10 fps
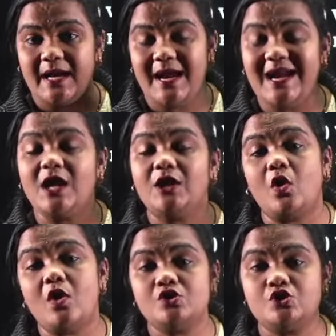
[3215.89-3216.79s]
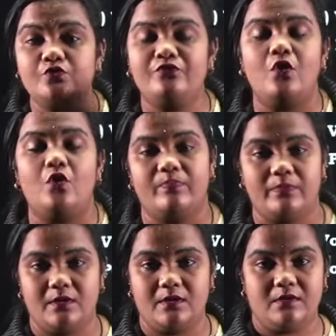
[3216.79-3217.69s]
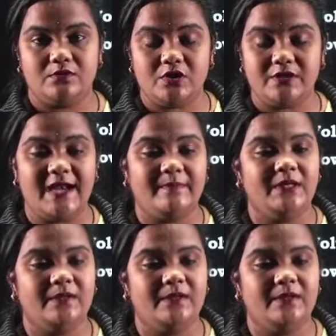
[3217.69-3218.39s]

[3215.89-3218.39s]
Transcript: electrons to flow? So tell me.